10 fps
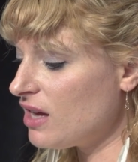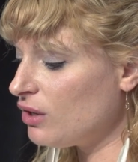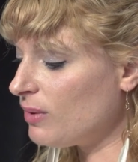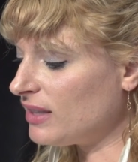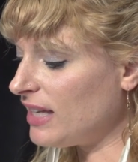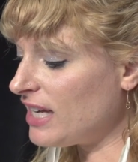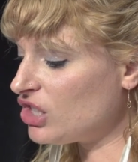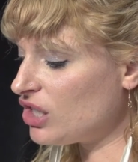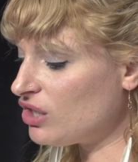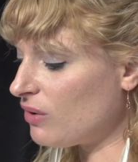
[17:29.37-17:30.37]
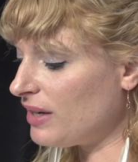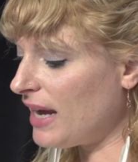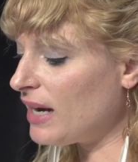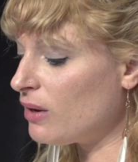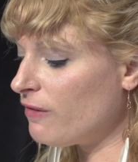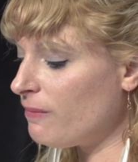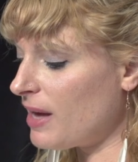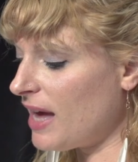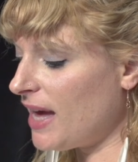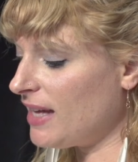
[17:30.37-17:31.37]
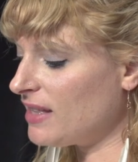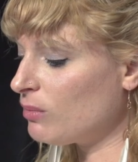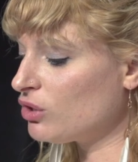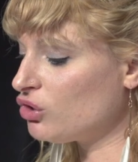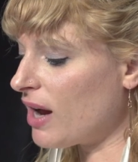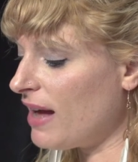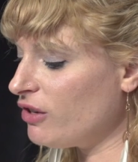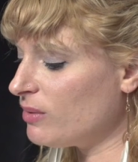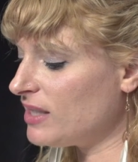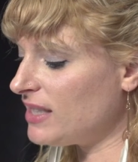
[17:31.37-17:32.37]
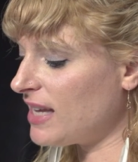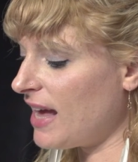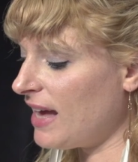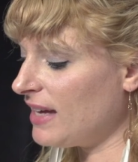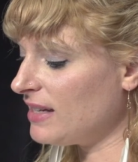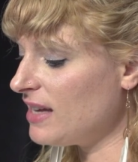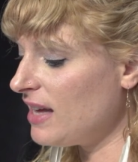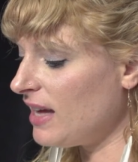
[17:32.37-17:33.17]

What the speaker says: You unleashed a tornado of pain that will drive you insane.